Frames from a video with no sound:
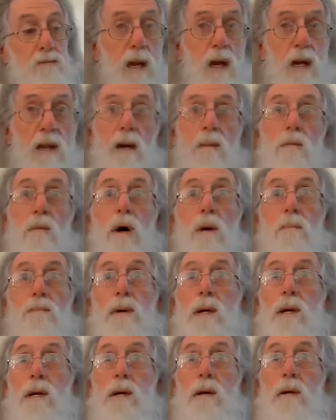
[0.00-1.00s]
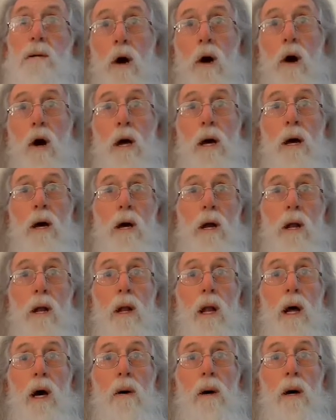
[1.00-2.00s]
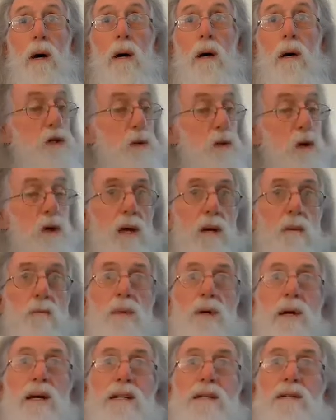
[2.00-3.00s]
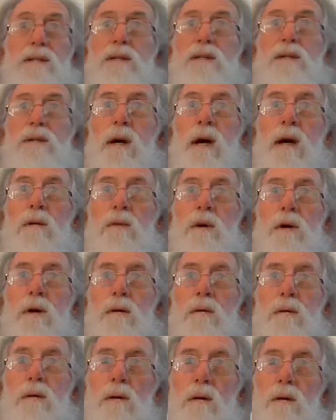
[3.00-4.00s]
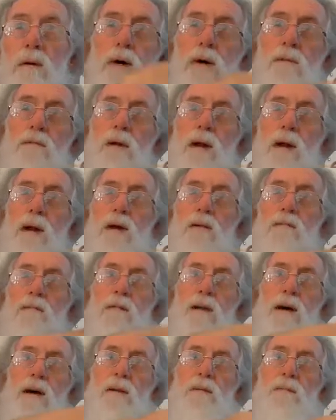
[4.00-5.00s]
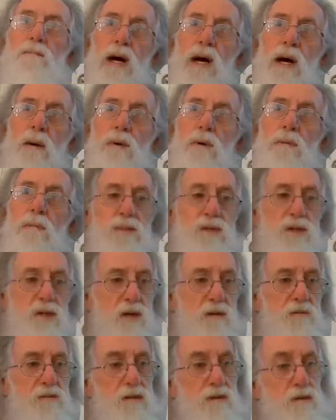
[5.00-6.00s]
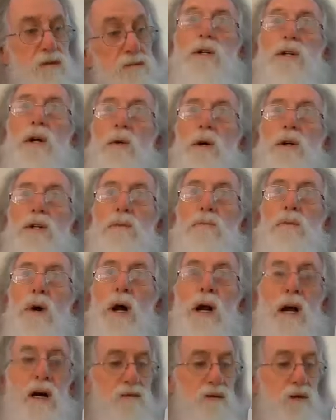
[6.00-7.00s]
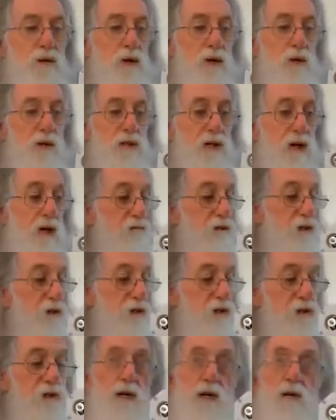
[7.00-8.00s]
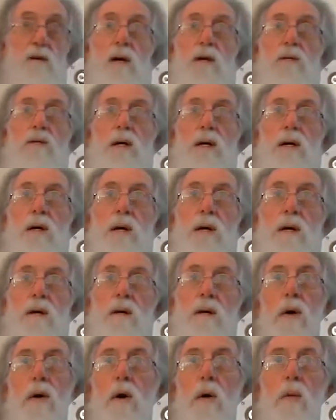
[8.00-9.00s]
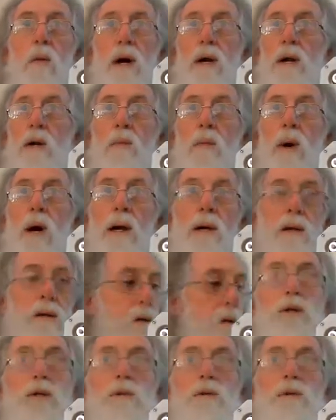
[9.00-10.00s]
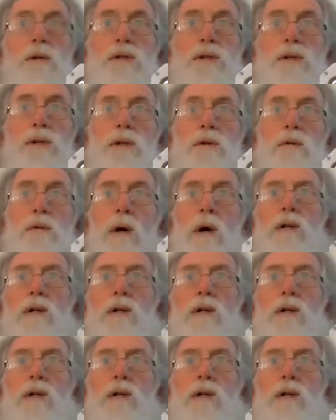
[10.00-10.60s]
Now that might be higher, lower. So what that means is you haven't got a perfectly flat table surface. So what you might have to do is have this at 0, 0, or 1 and 1, 2 and 2.